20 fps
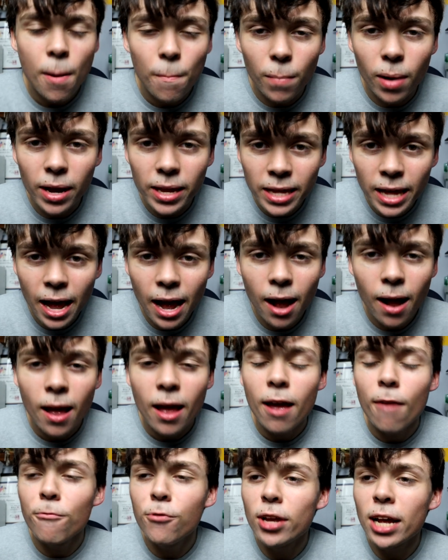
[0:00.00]
But yeah,
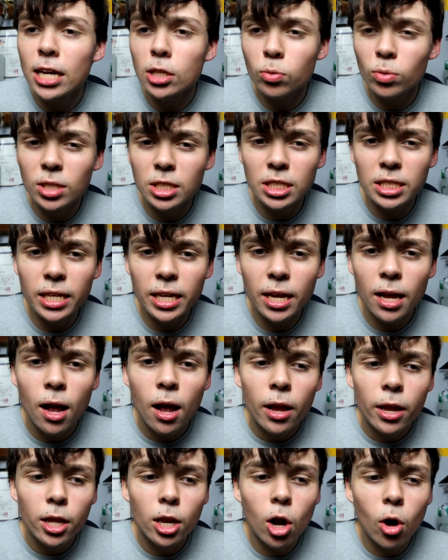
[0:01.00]
if you guys want to see,
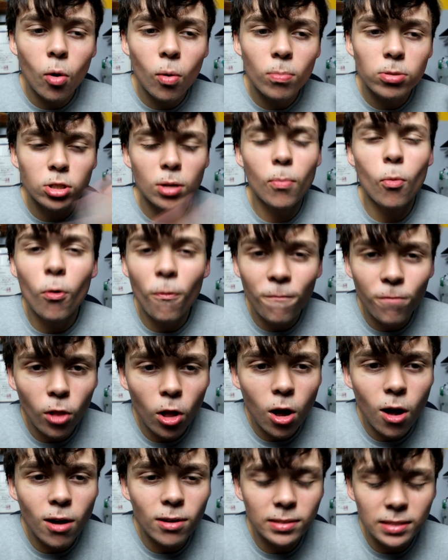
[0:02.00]
you know, some more
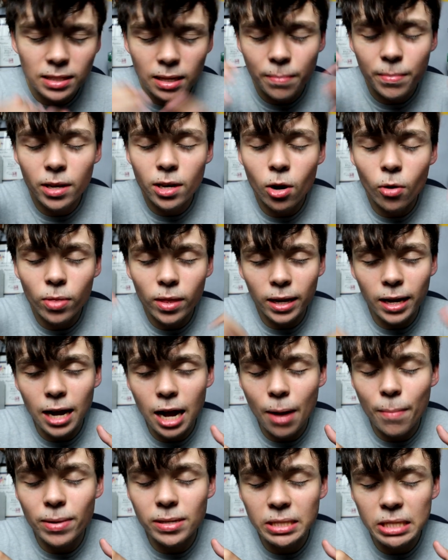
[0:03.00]
vlogs, let me know in the
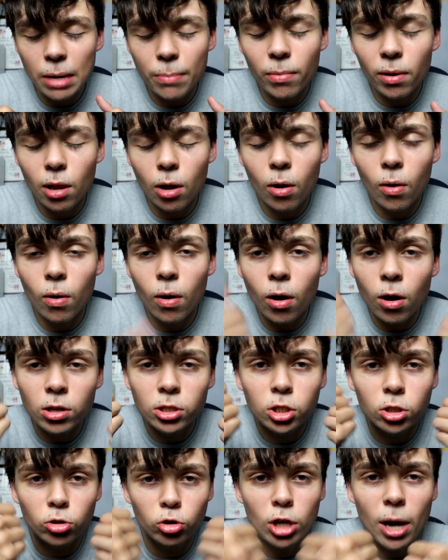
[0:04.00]
comments down below.
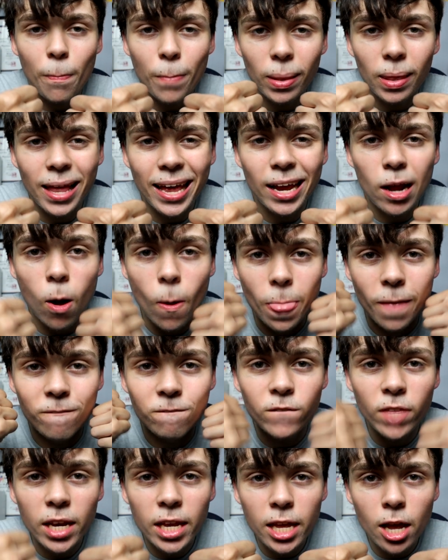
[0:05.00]
Also, drop a like on the
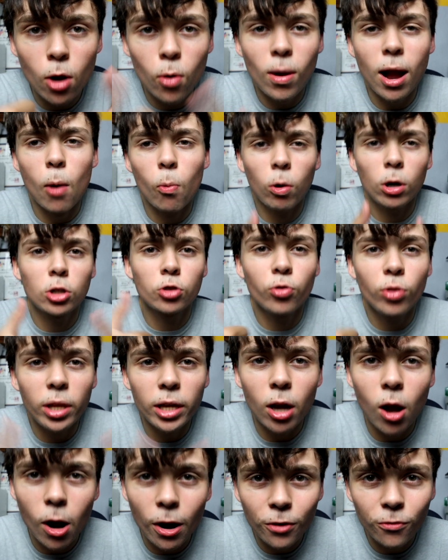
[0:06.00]
video. I worked
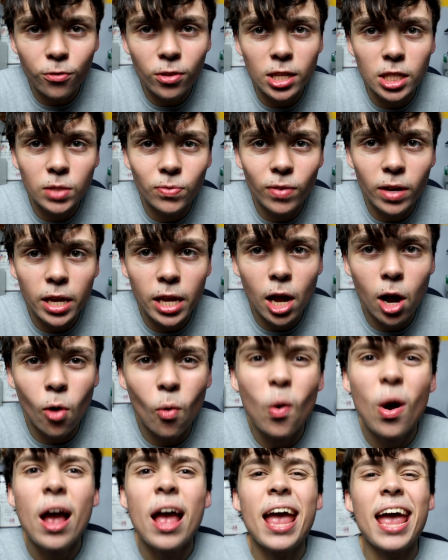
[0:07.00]
really hard for this
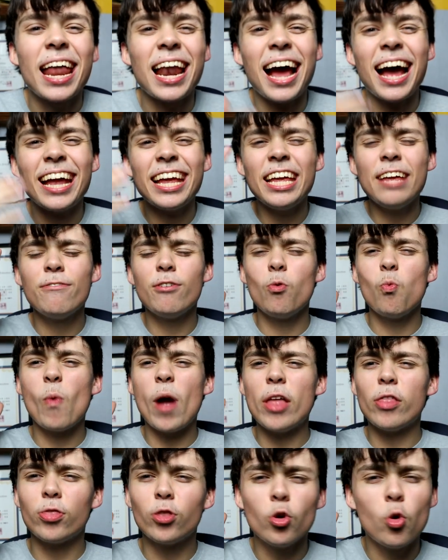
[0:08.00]
video, and I even
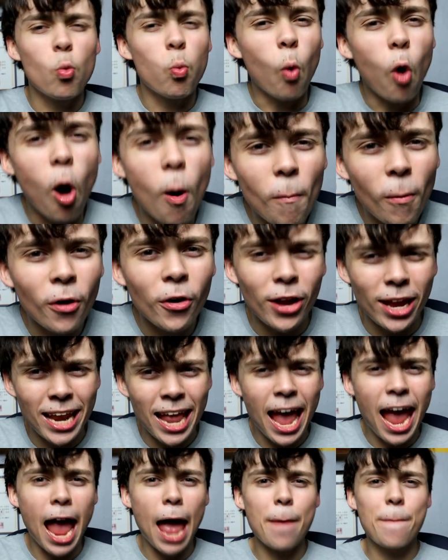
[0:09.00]
went through Walmart and
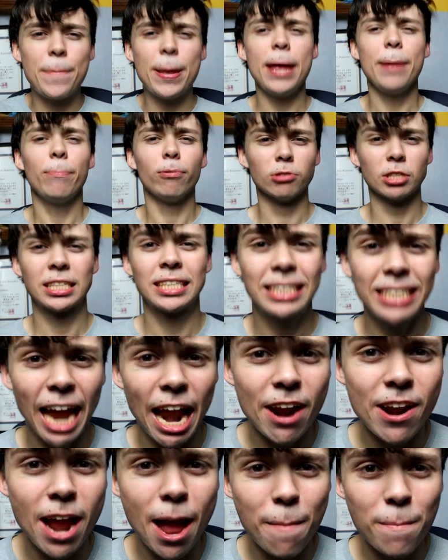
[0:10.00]
had people
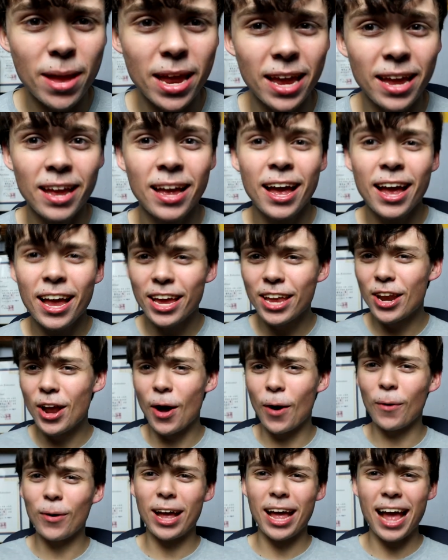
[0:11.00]
stare at me, you
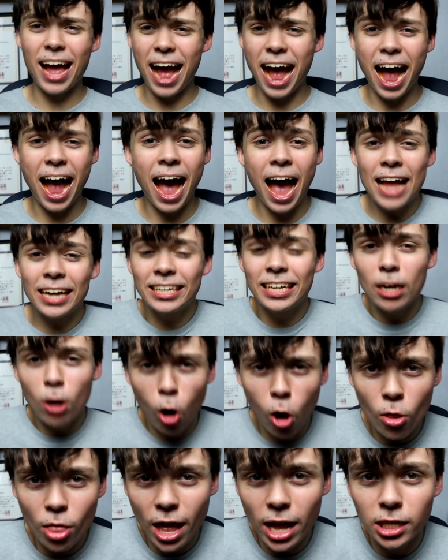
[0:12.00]
know, I, did
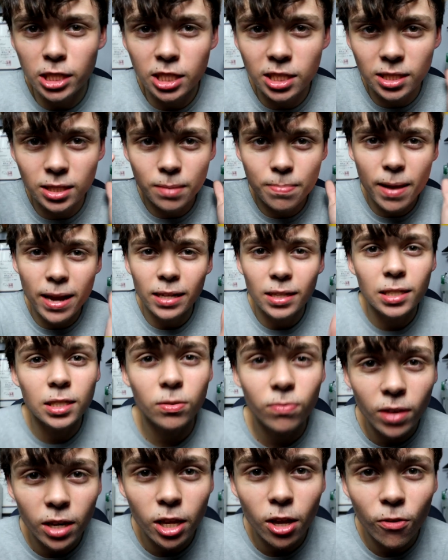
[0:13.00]
all that just to make this
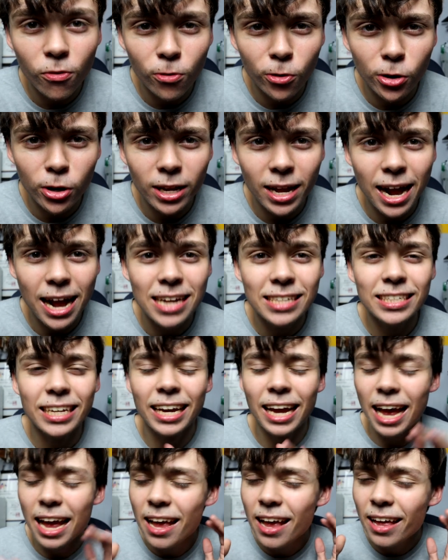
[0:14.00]
video for you guys.
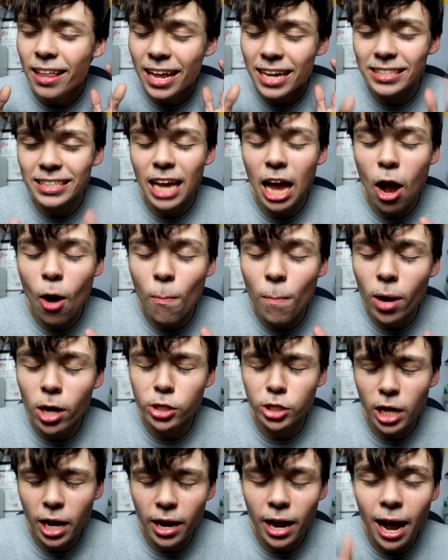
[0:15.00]
Like, that's how
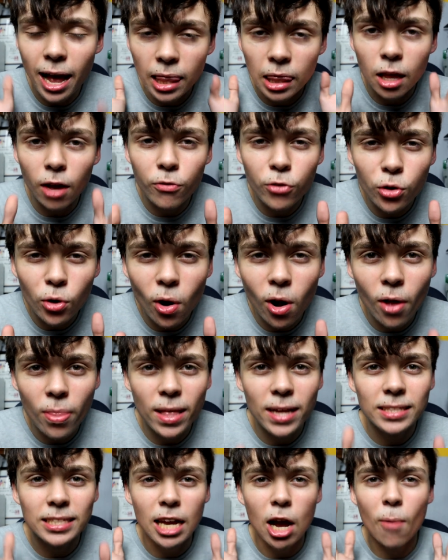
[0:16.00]
much I, love you all, and
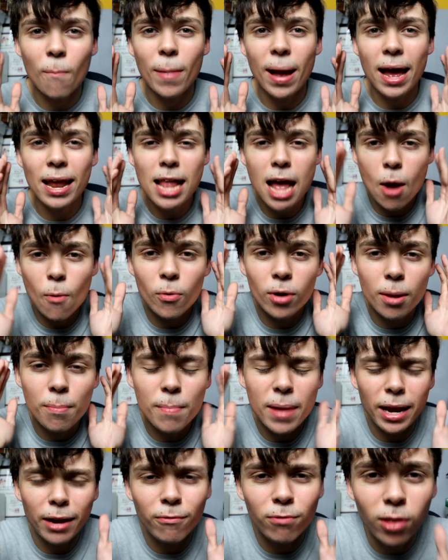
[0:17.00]
that's how bad I want to
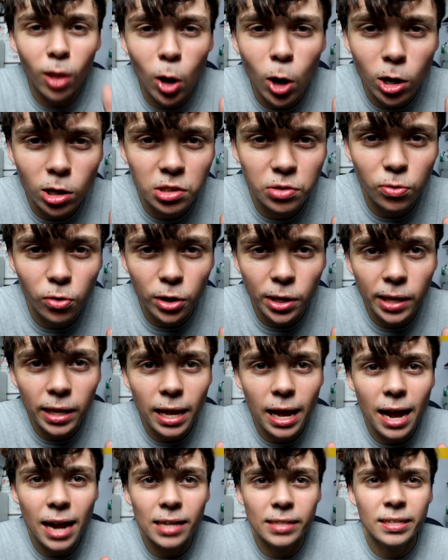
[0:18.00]
make vlogs for you
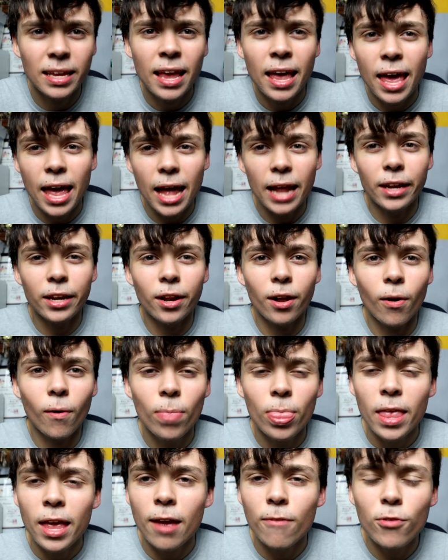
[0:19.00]
guys. And, you know,
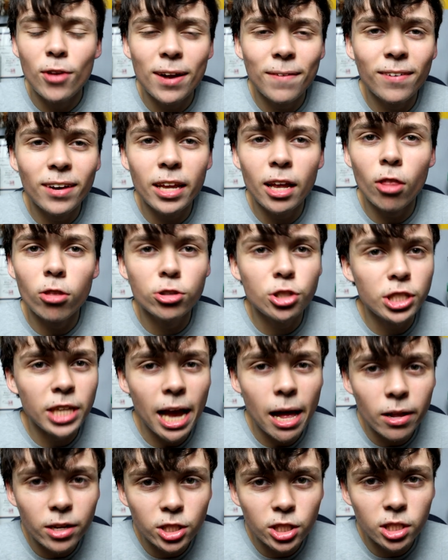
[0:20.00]
if you have any other
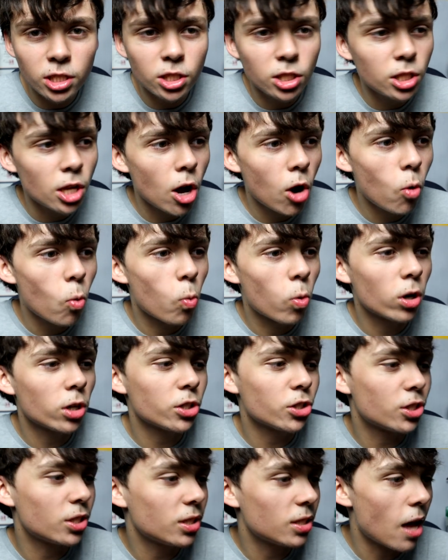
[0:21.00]
challenges, you know,
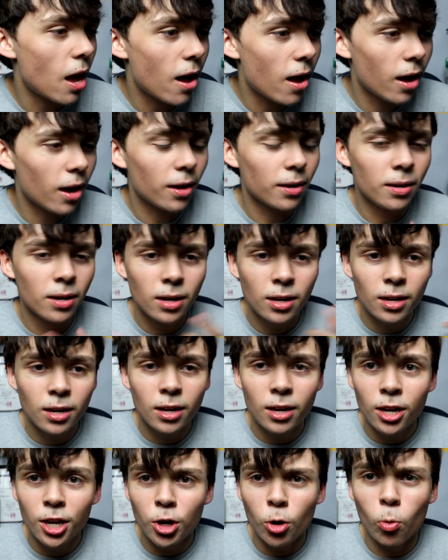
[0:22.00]
worst, uh,
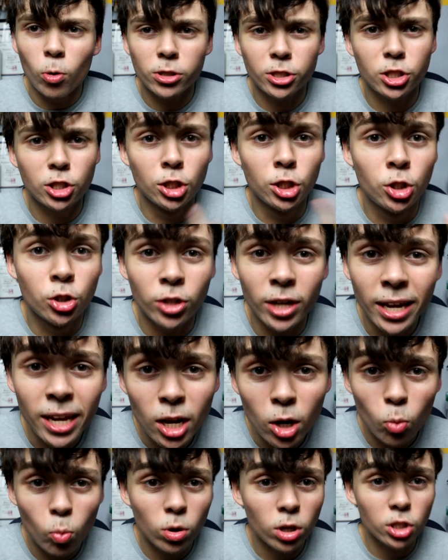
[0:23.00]
worst
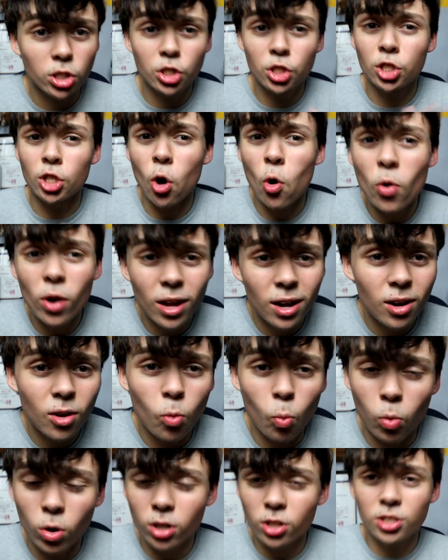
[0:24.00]
drink, worst soda,
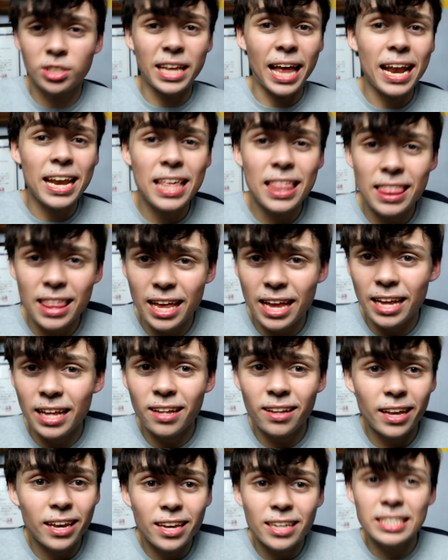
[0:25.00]
worst
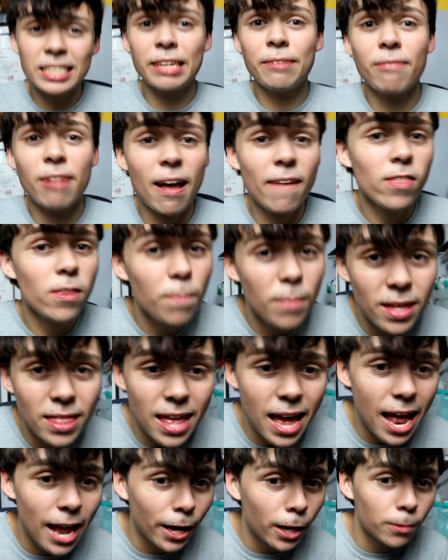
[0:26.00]
anything. It doesn't even have to be
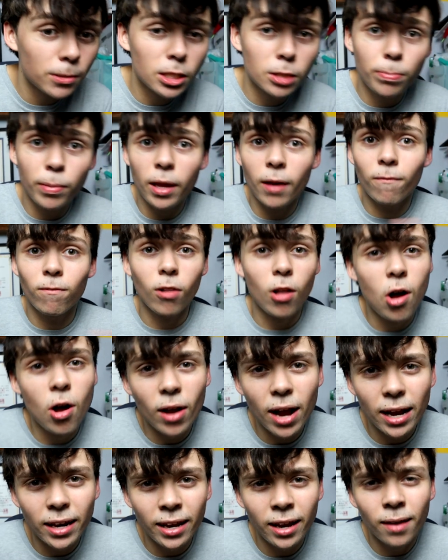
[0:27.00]
that. It could just be a
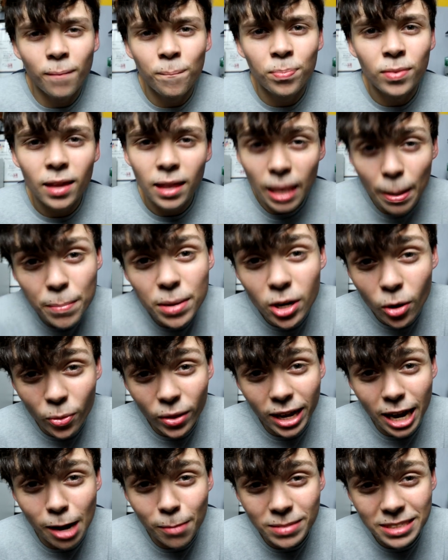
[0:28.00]
vlog idea. Let me know in
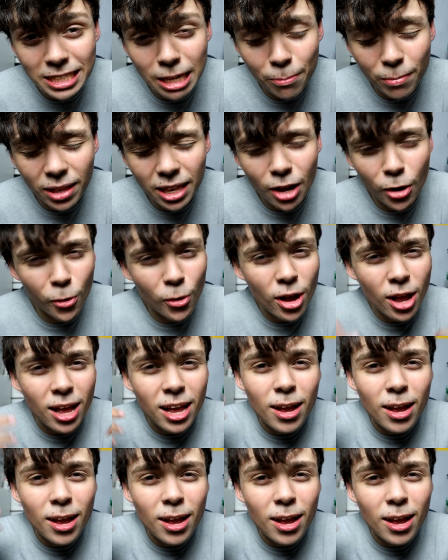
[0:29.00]
the comments down below.